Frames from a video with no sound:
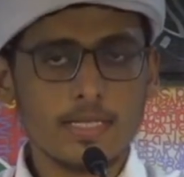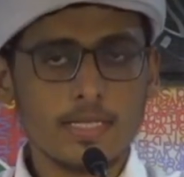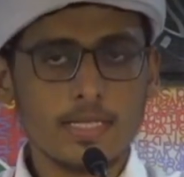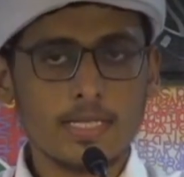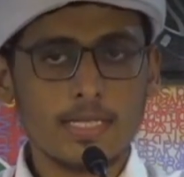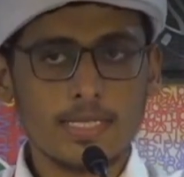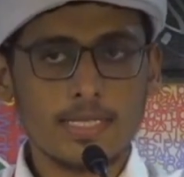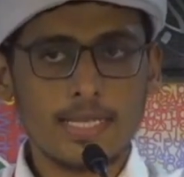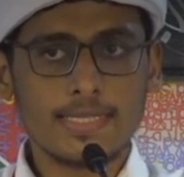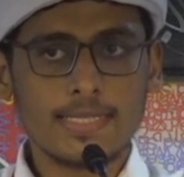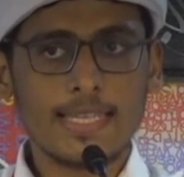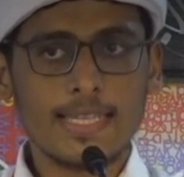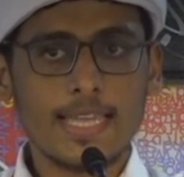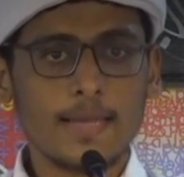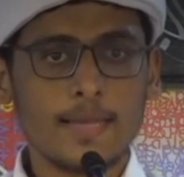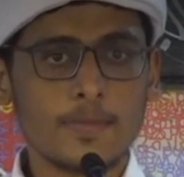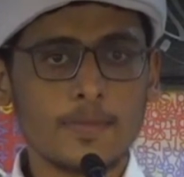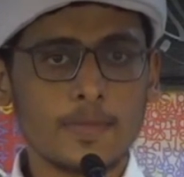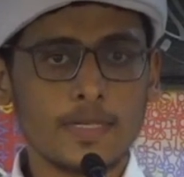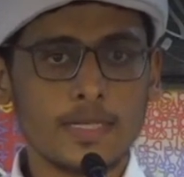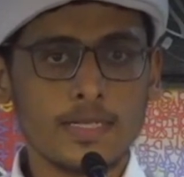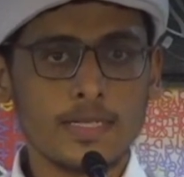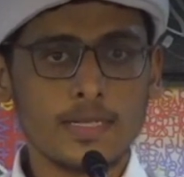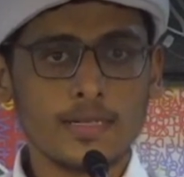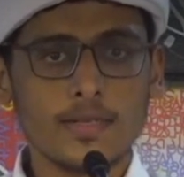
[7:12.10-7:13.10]
the
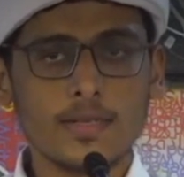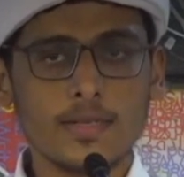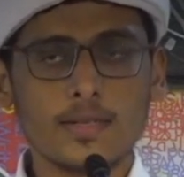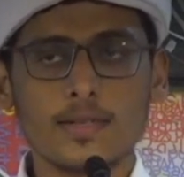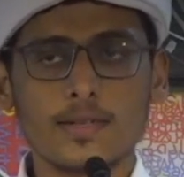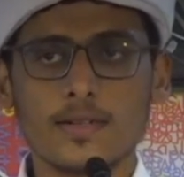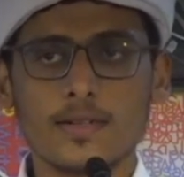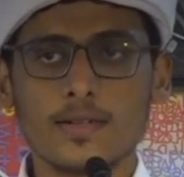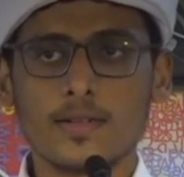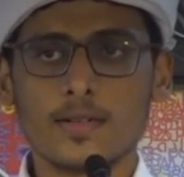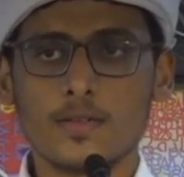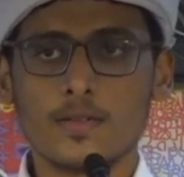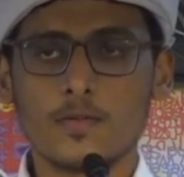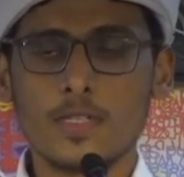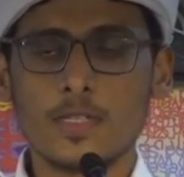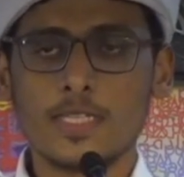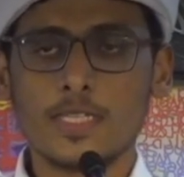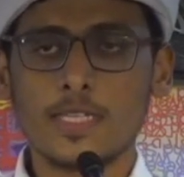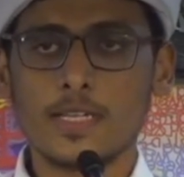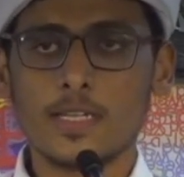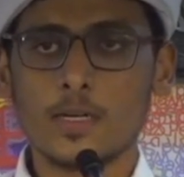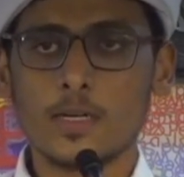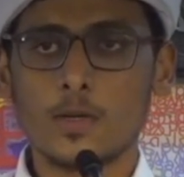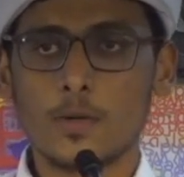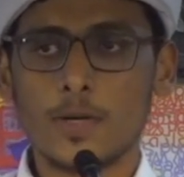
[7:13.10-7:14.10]
chapter which
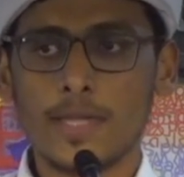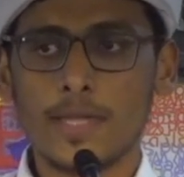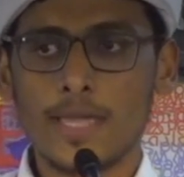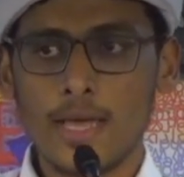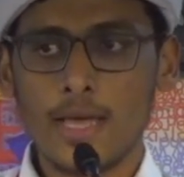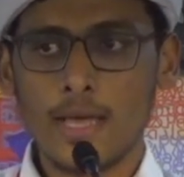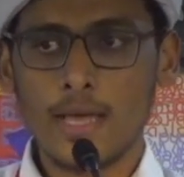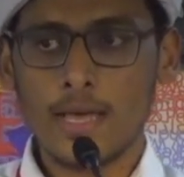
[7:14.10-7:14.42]
include Ya